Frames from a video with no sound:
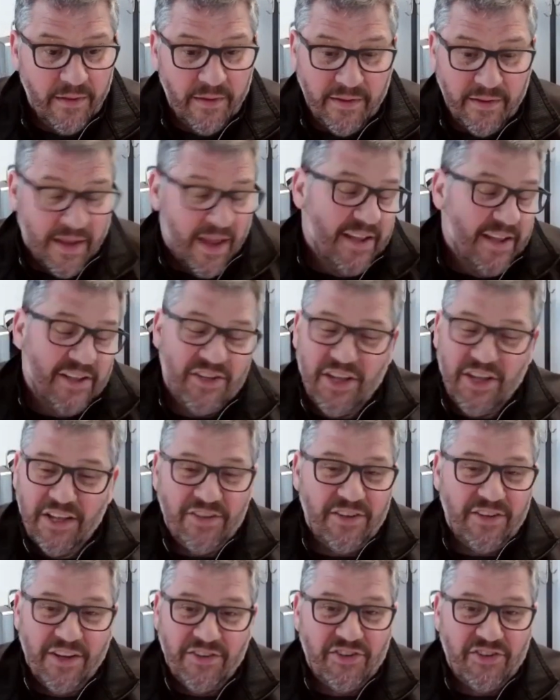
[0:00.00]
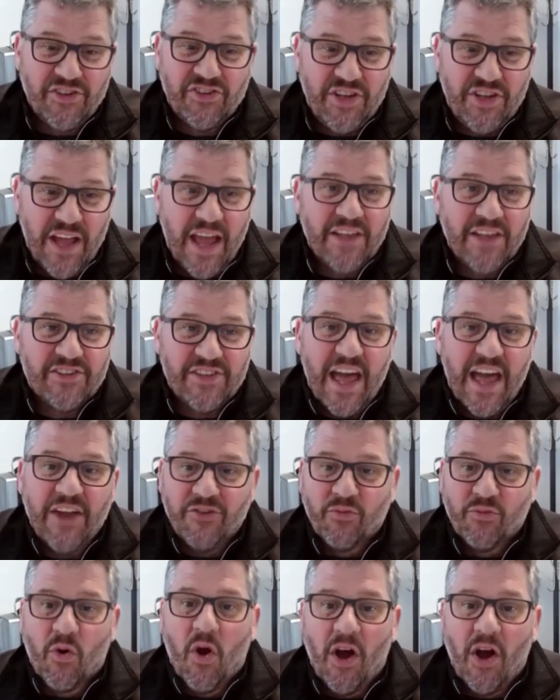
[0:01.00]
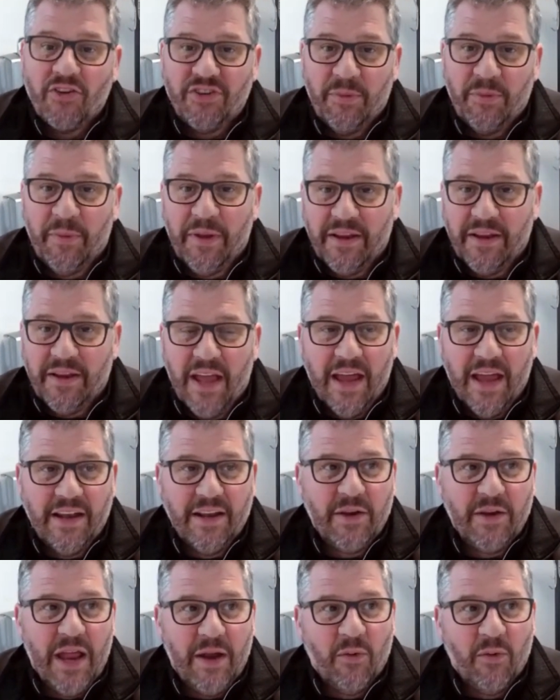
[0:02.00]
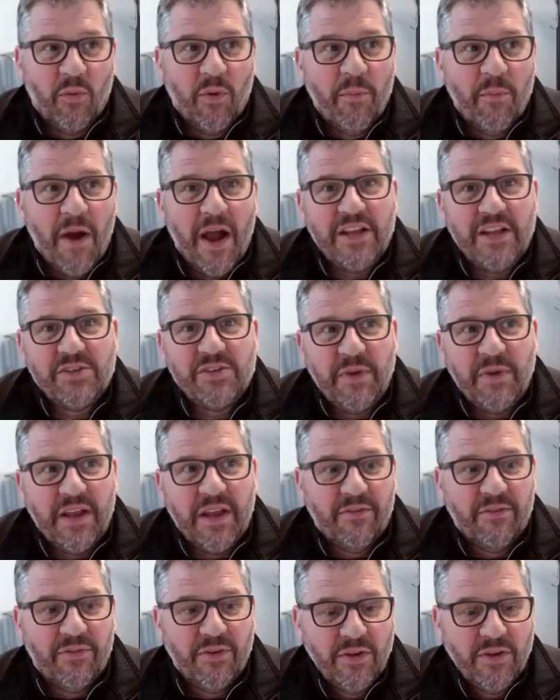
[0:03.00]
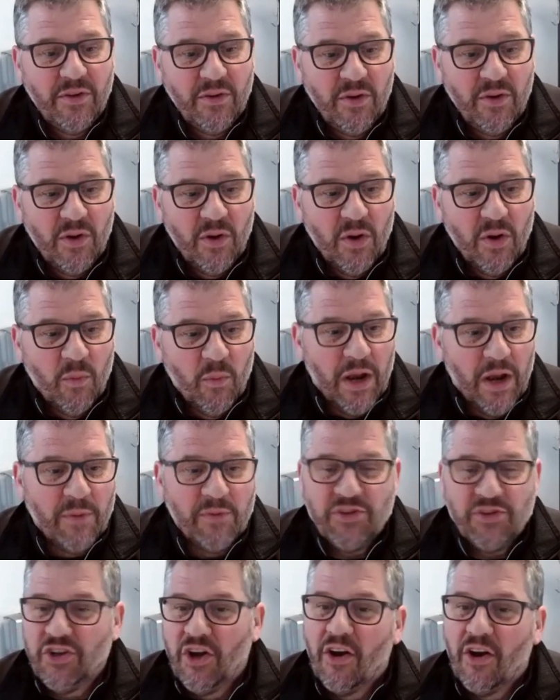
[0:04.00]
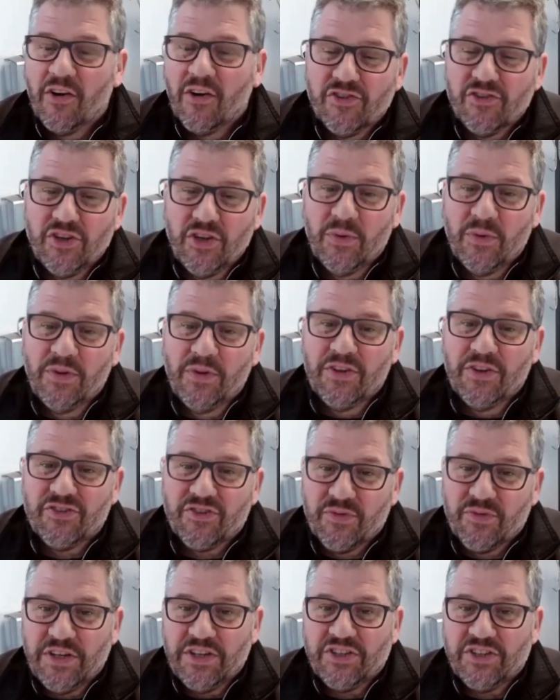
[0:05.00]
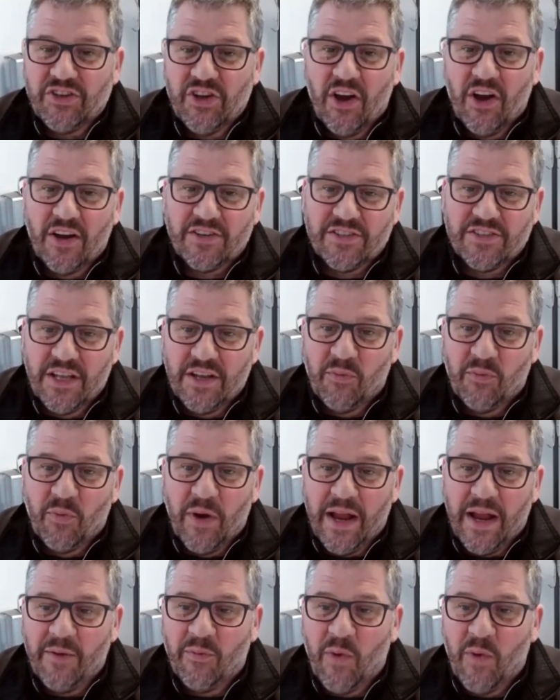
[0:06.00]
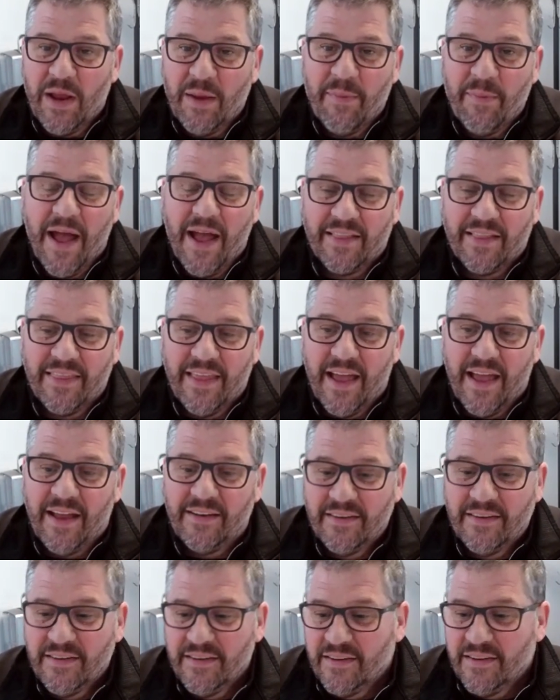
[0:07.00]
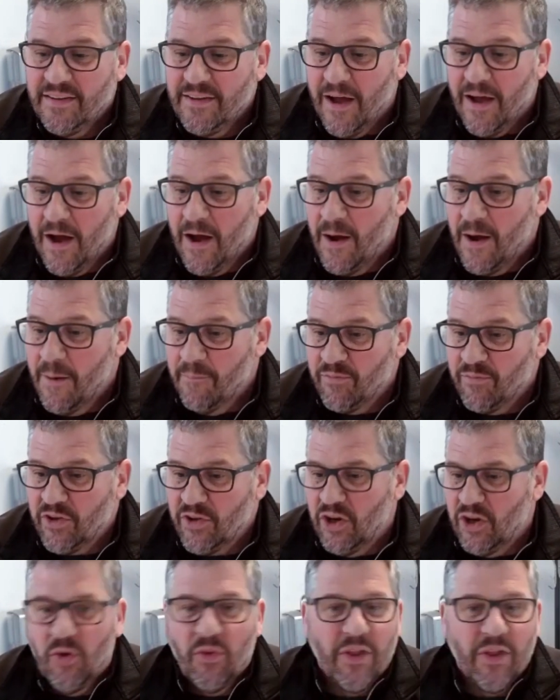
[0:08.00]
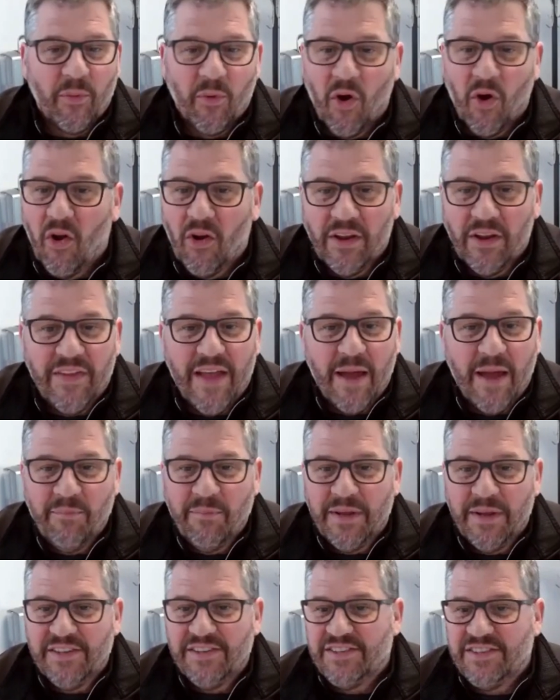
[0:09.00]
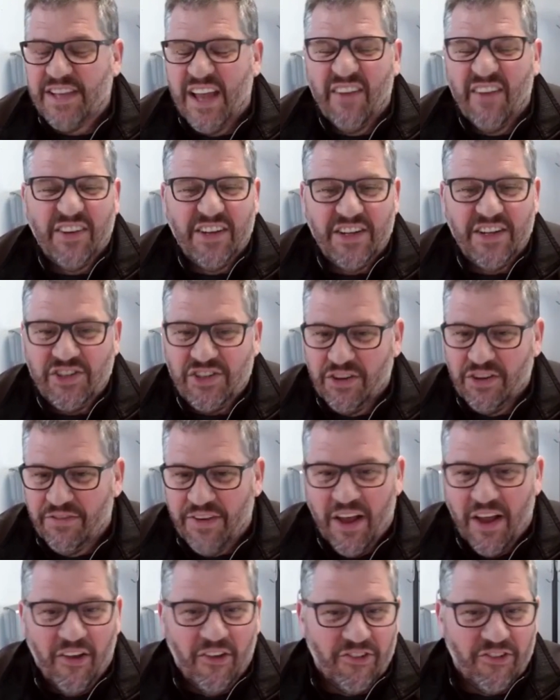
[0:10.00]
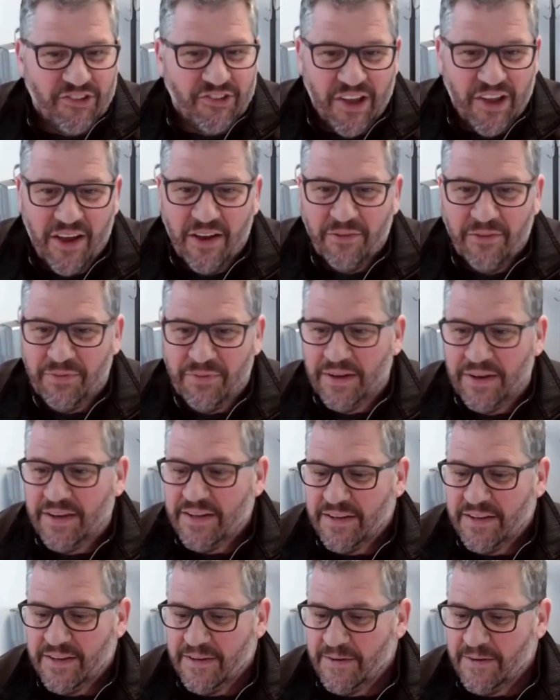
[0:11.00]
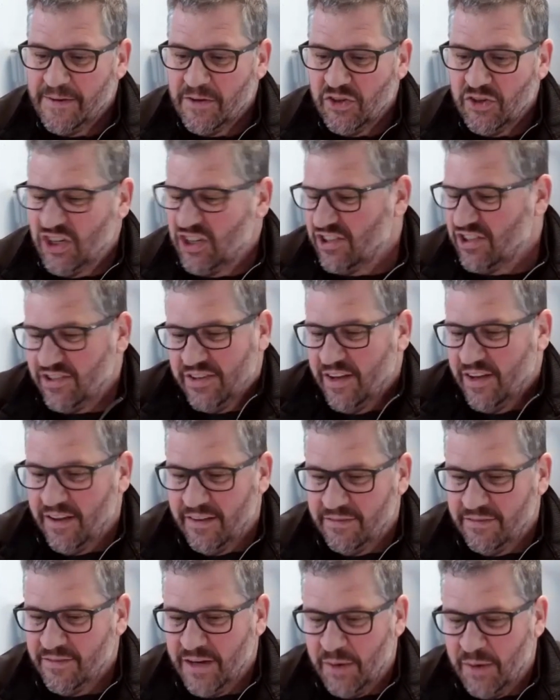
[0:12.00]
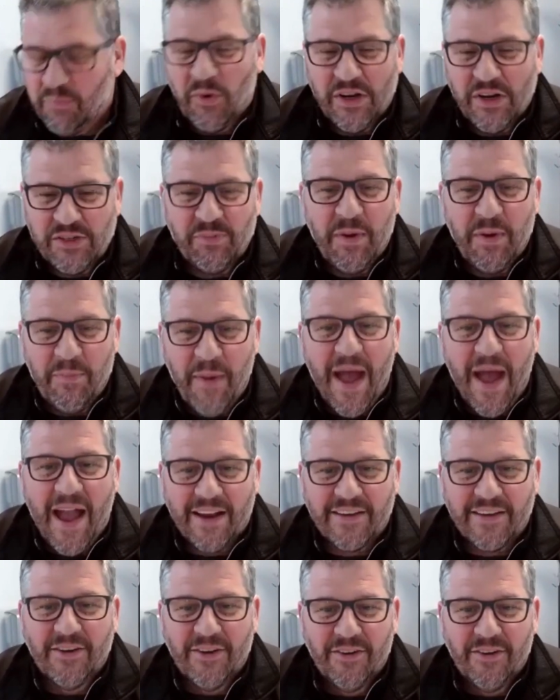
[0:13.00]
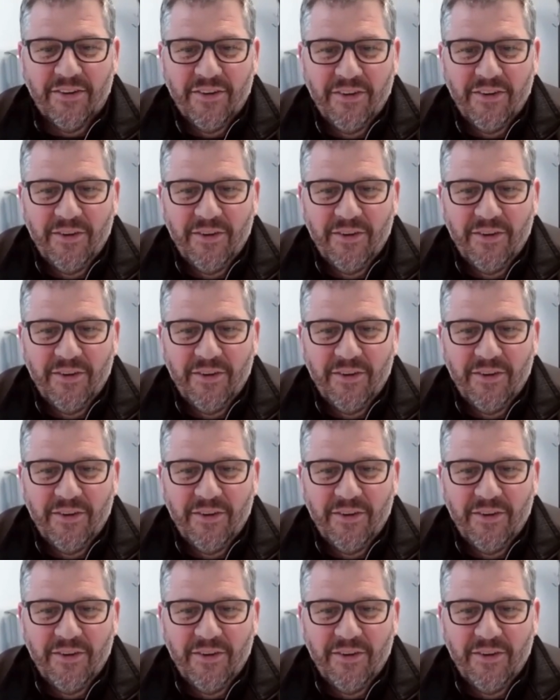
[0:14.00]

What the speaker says: yeah, it just has that draw to me, and it reminds me of when I was younger too, in the street stocks that ran way back then. They were all in that mid '70s Chevelle stuff, and just it brings me back to